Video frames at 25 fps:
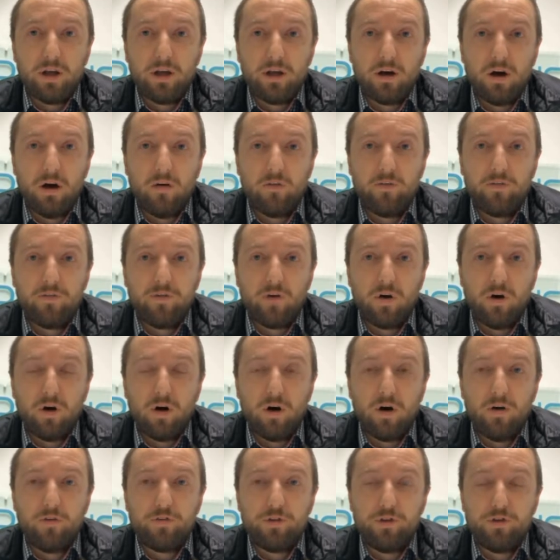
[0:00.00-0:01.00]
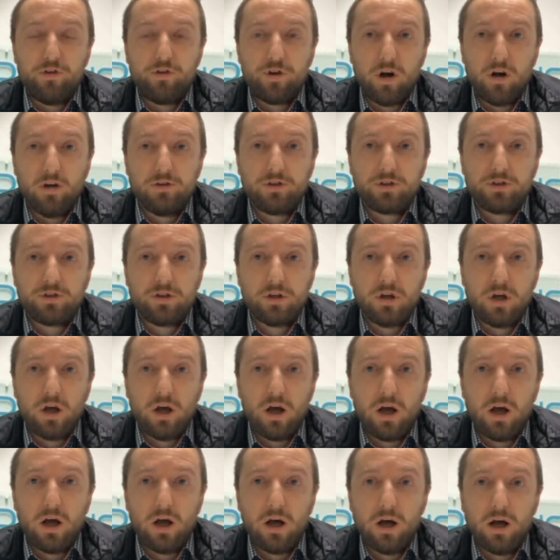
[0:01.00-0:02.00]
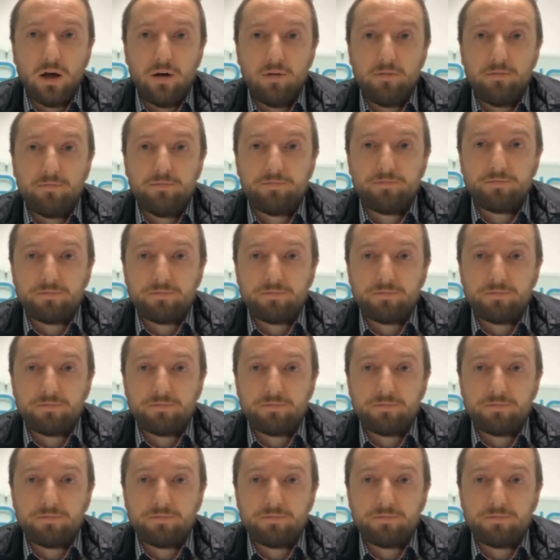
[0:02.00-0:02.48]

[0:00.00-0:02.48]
of, of, of, the drones. Um,